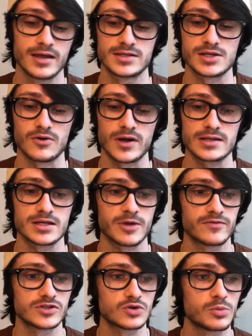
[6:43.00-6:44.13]
So anytime I
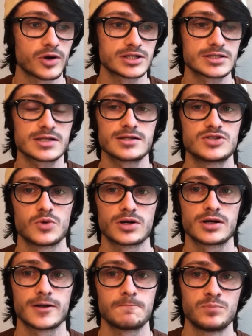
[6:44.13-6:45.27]
have a school project I need to work
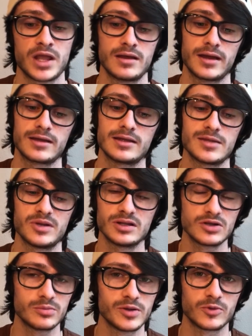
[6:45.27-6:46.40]
on, I can keep it a
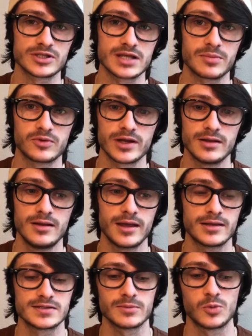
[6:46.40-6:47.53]
little bit more separated.
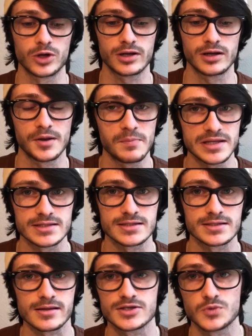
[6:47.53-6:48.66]
Anytime I'm working on a business
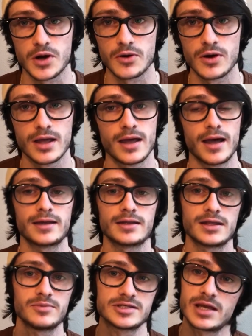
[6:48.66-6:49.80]
thing as well, I can
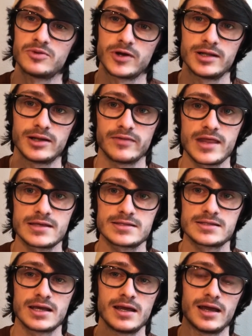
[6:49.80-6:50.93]
keep it separated on
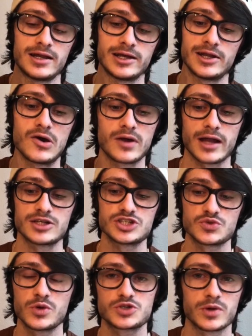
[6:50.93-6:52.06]
this. And I know kind of
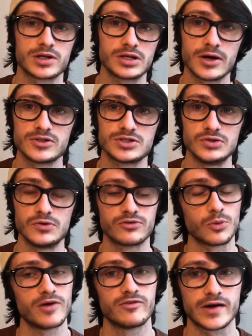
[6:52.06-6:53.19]
just which one to go to for
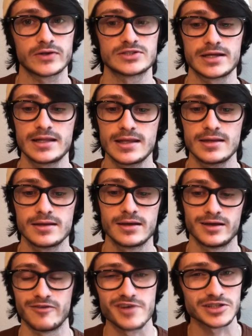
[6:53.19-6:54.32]
what files I need.
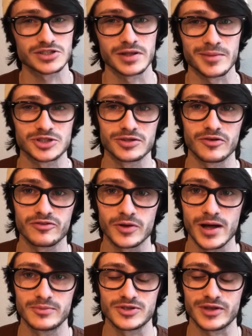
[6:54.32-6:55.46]
Eventually, I'm sure they'll fill
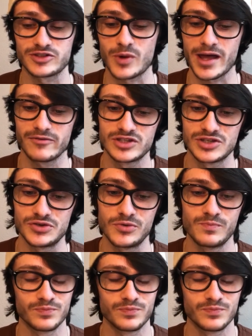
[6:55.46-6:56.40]
up, so that's why I have 2.